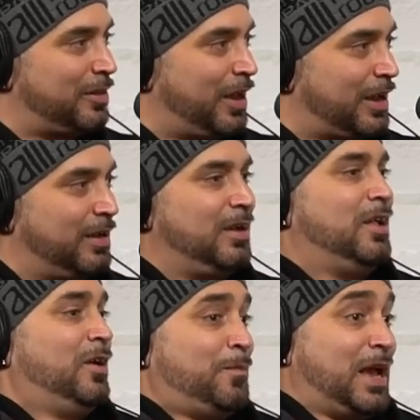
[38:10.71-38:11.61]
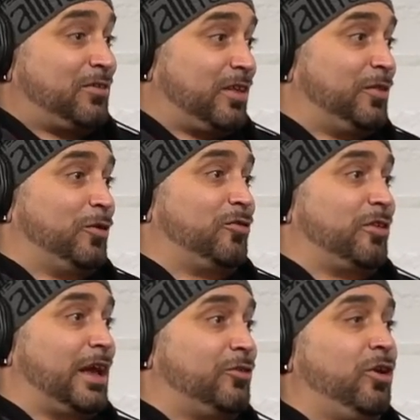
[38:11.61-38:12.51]
Like, basically, they're just,
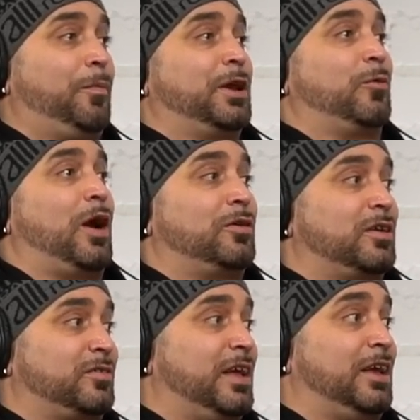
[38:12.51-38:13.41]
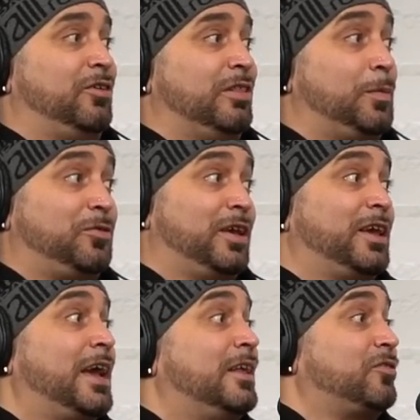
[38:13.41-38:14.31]
like, jumping around on stage and
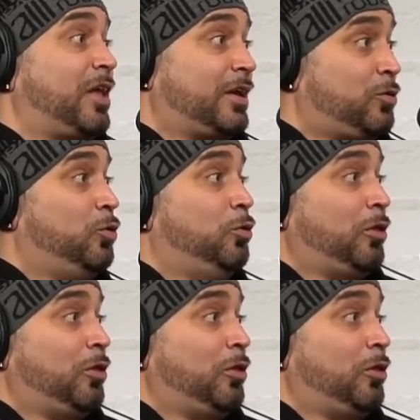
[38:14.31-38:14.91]
lip-syncing. And it's, like, cool.